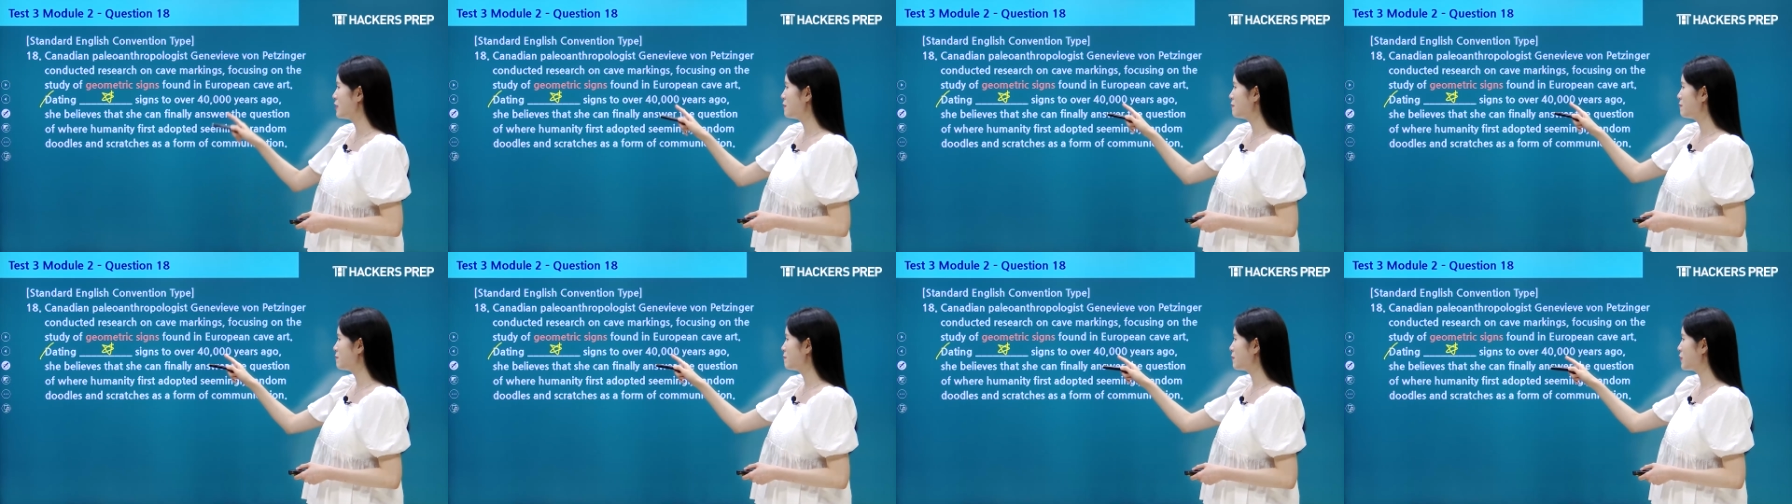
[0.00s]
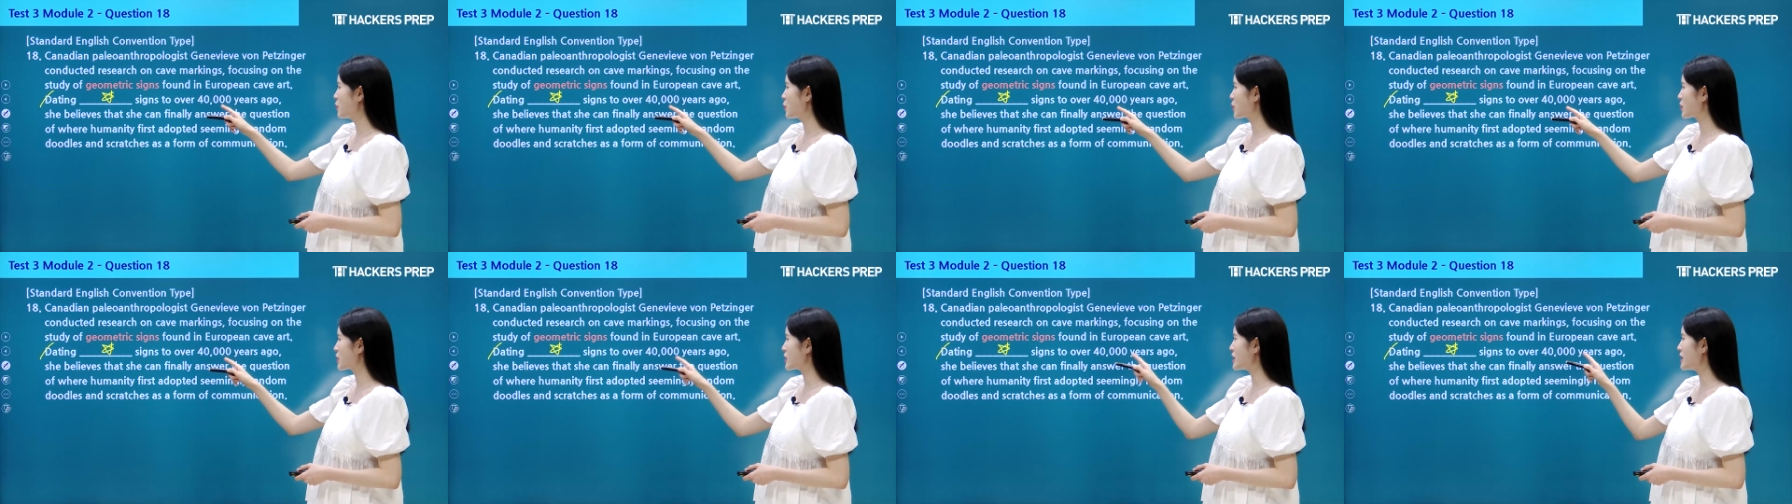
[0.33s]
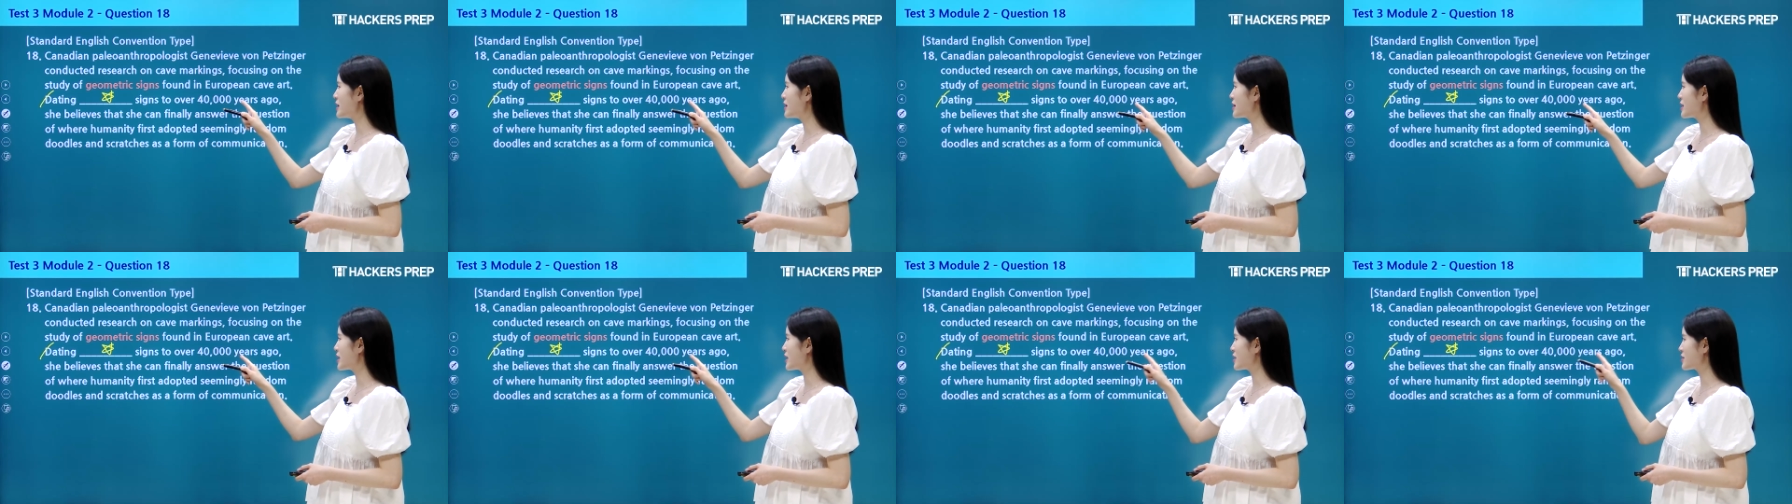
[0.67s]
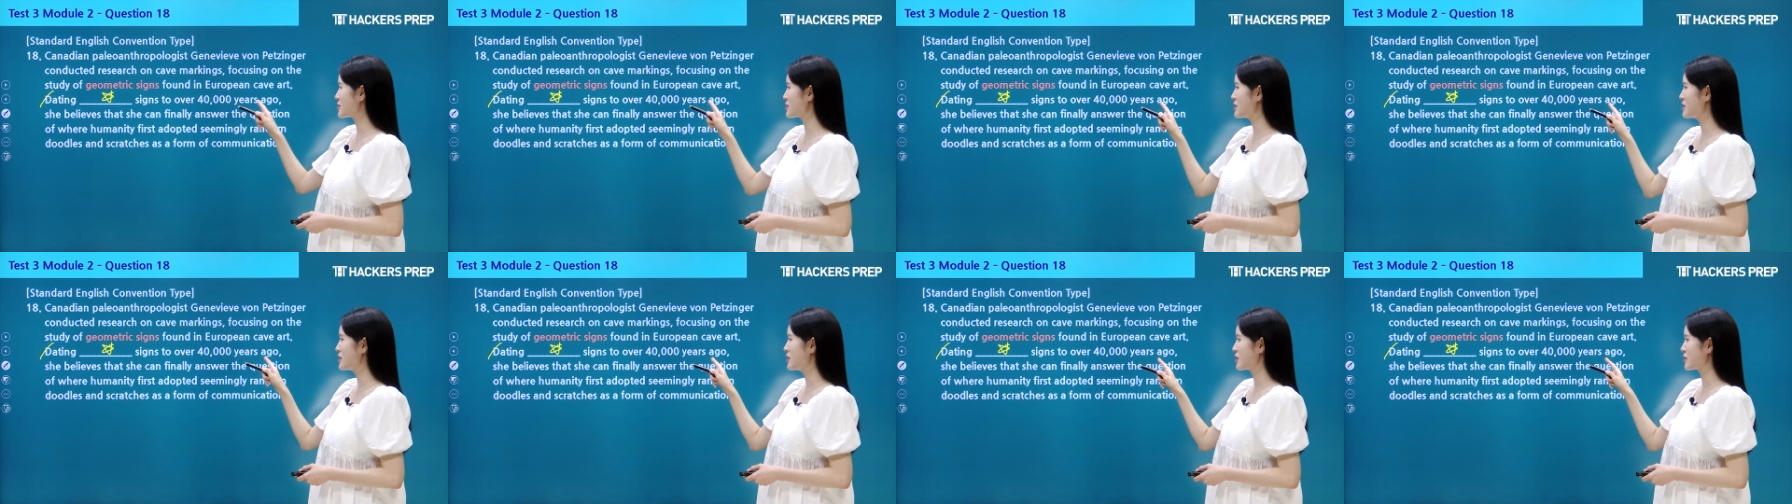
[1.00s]

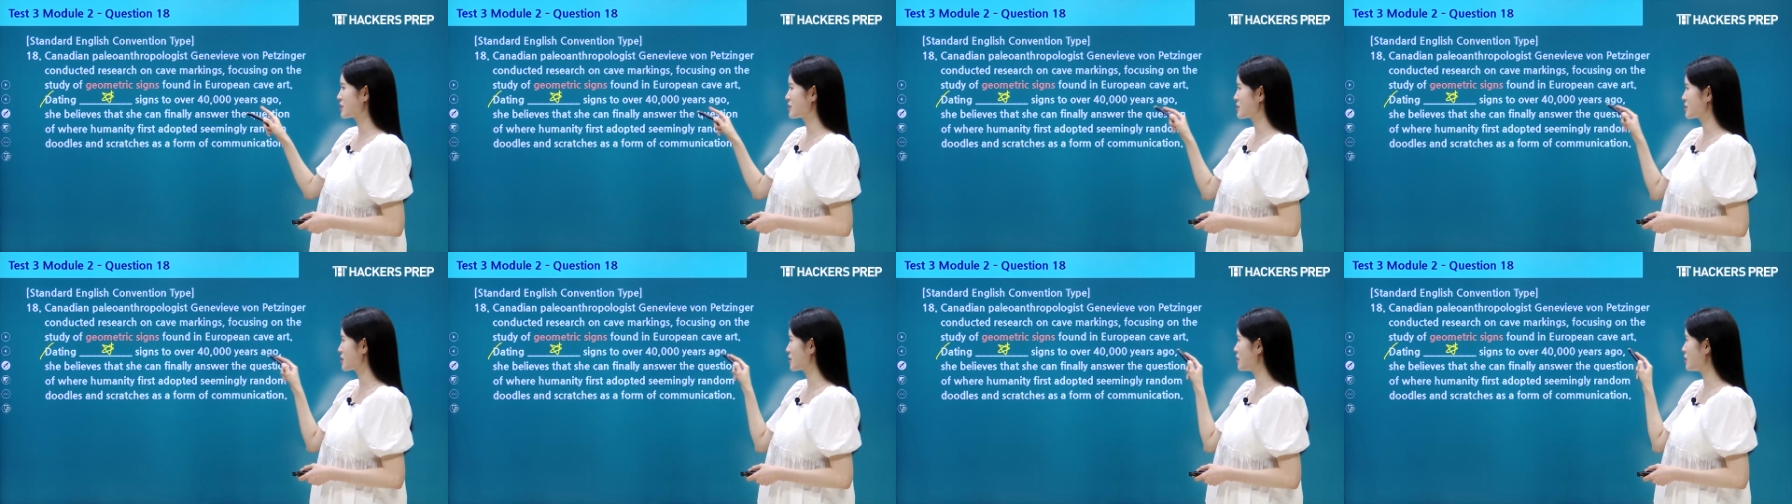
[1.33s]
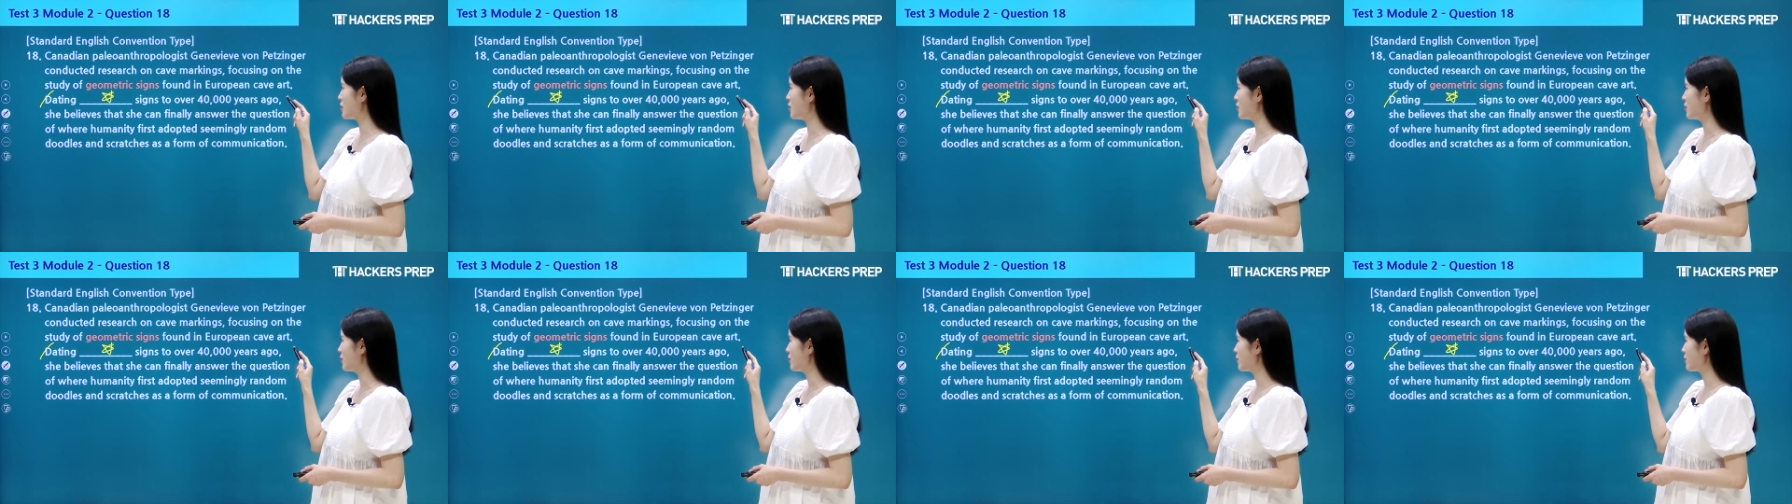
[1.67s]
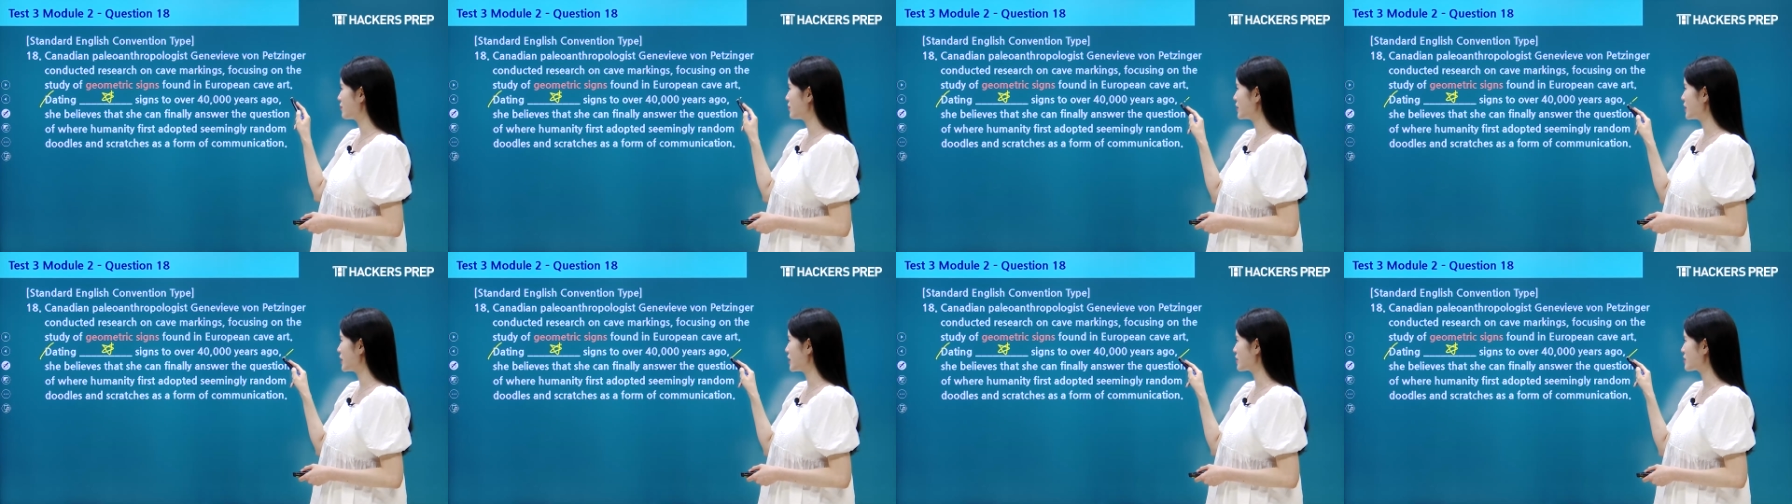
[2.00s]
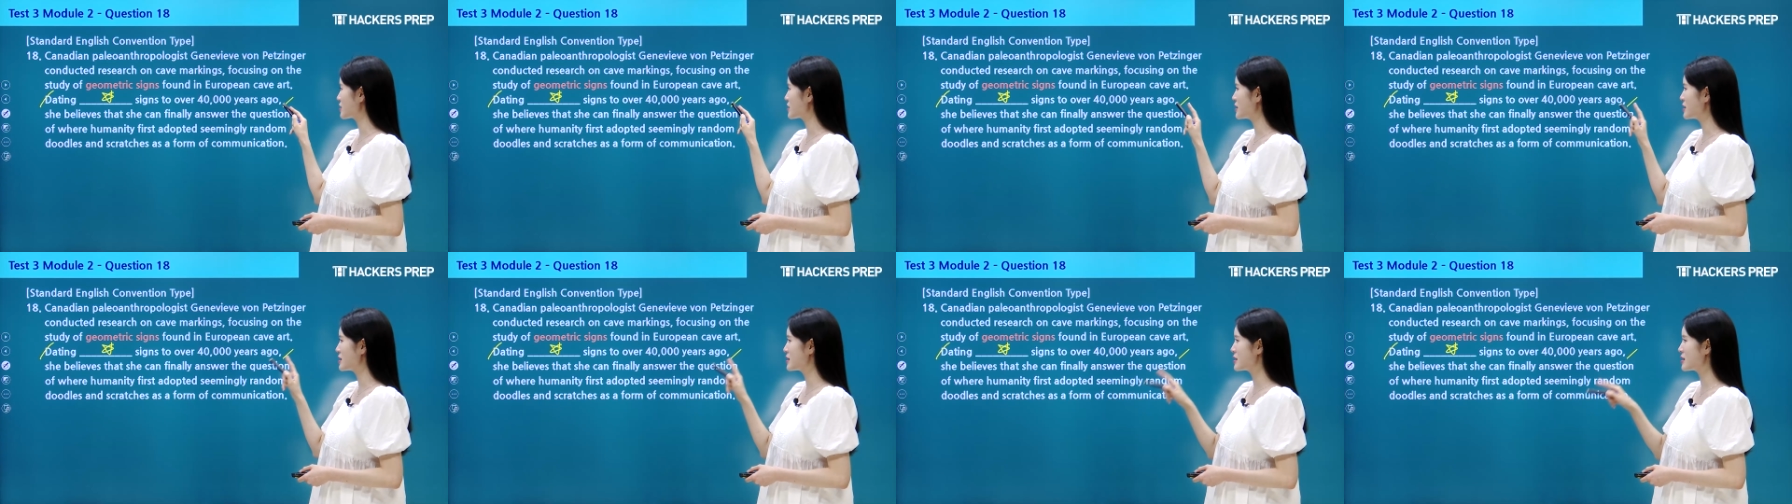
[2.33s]
40,000 years ago. Now,
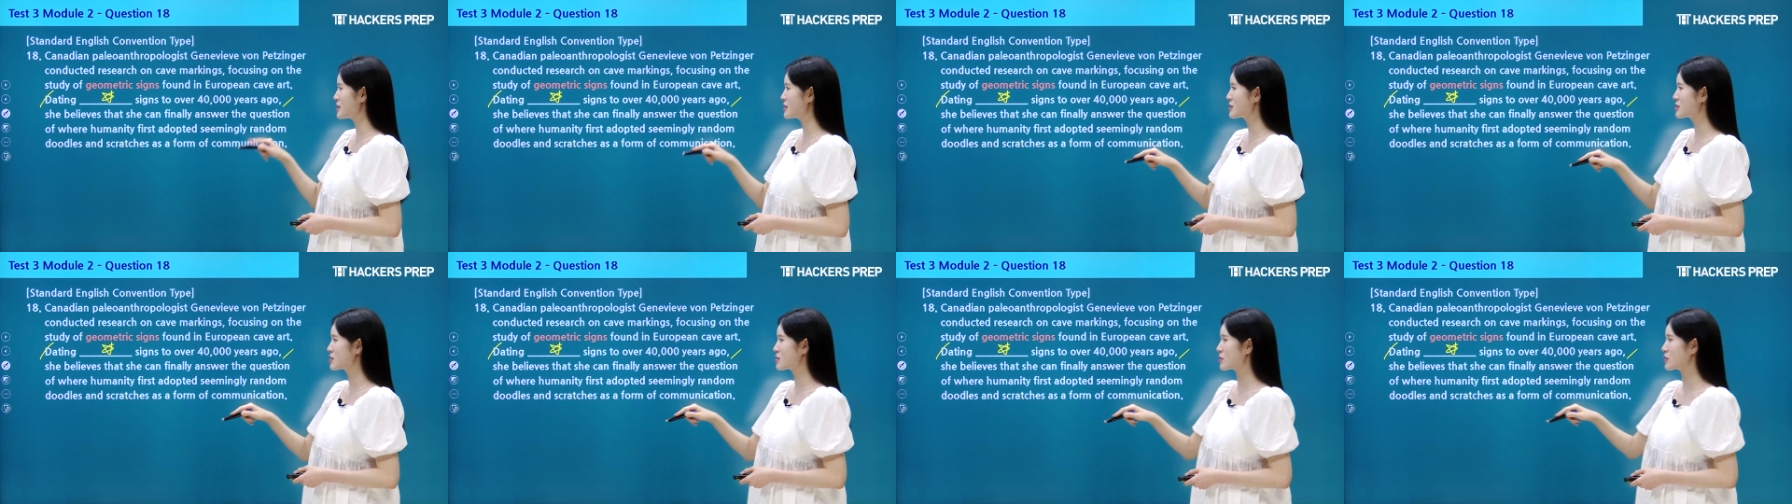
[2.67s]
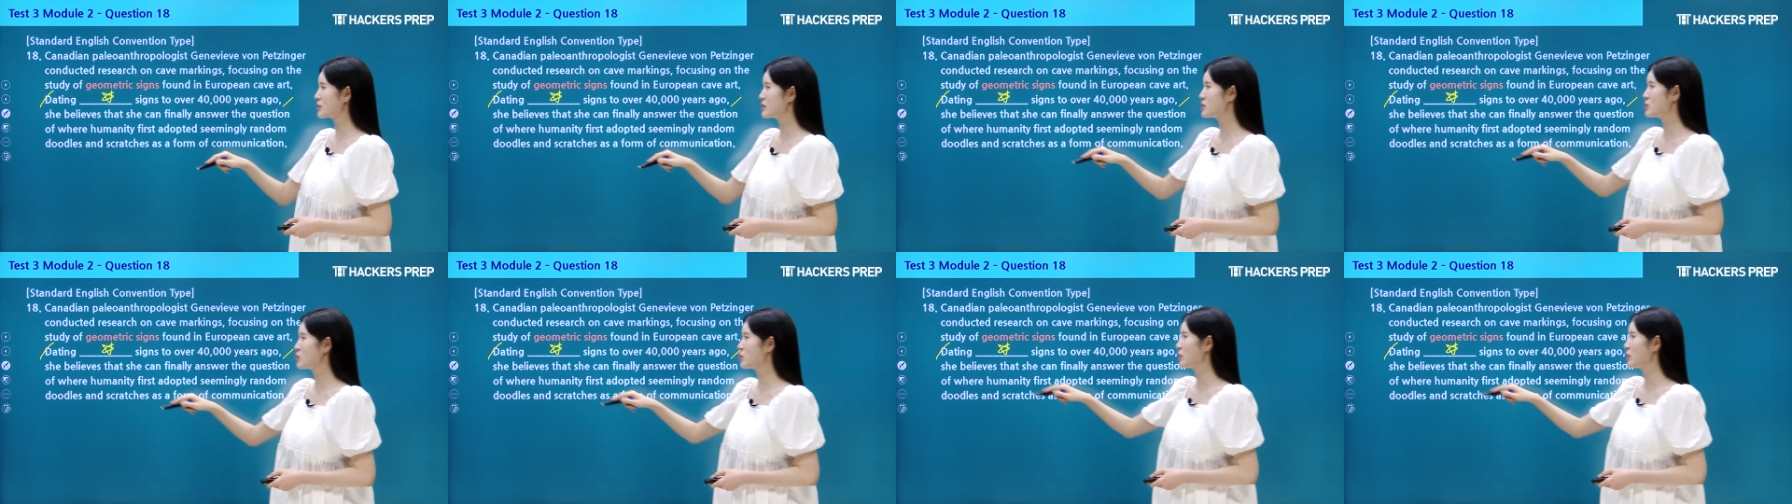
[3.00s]
since it starts